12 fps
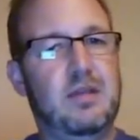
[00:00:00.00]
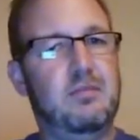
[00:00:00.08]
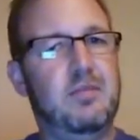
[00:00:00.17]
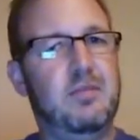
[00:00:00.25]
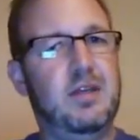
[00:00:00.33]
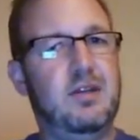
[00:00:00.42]

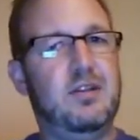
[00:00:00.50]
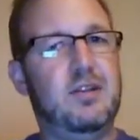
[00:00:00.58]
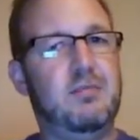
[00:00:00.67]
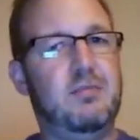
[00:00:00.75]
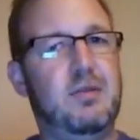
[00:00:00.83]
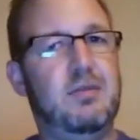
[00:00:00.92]
Begin to think
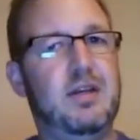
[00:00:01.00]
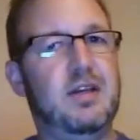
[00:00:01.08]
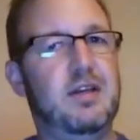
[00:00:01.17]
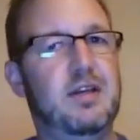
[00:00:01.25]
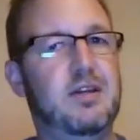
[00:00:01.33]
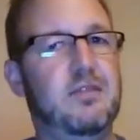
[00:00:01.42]
maybe I got
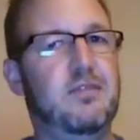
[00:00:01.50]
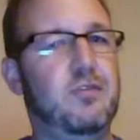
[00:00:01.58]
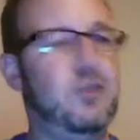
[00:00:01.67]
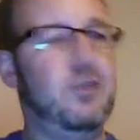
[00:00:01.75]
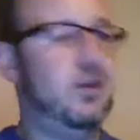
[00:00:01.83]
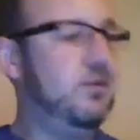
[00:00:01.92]
a different
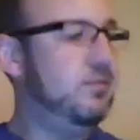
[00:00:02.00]
crate.